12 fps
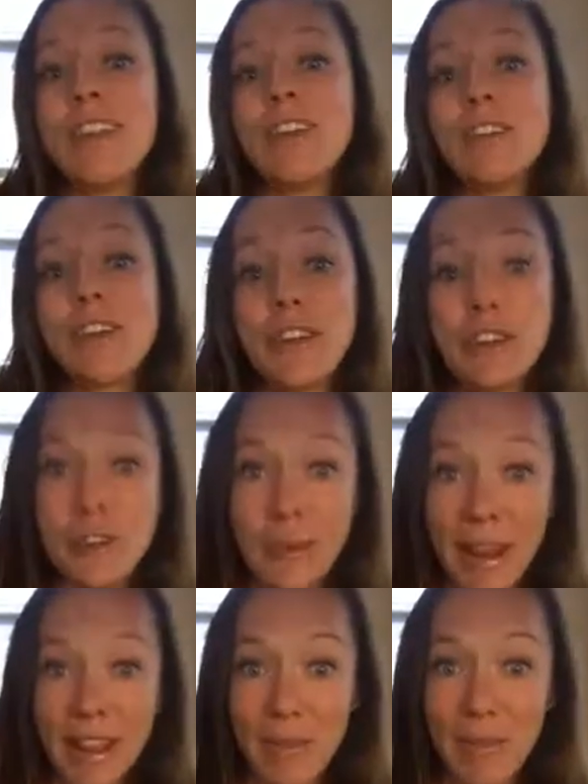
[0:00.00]
You're going to dry
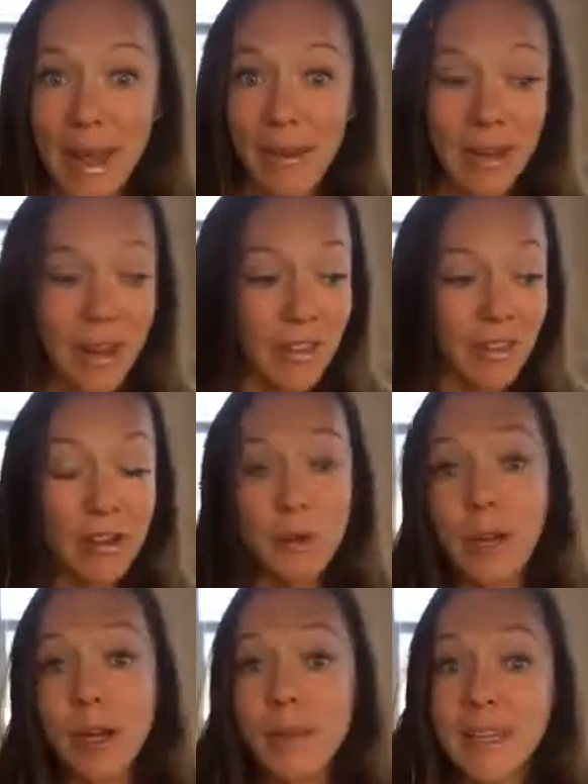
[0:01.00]
them out, and then you're going to put
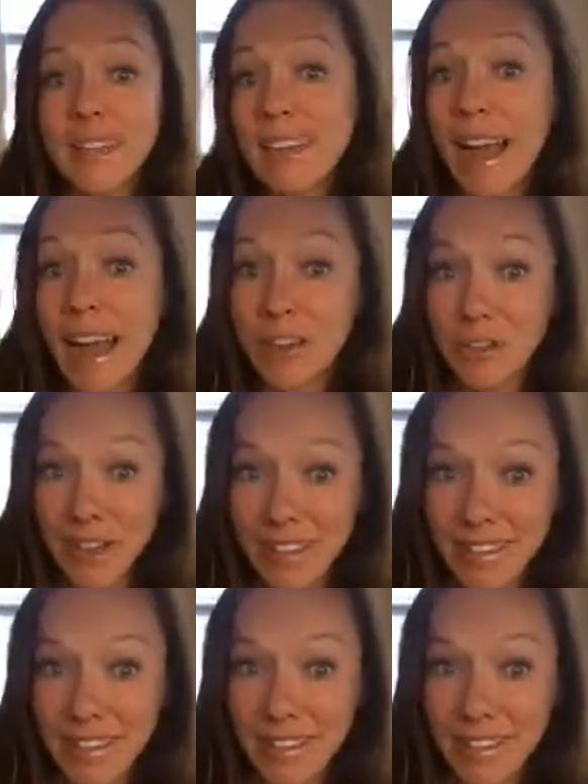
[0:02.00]
them in a dehydrator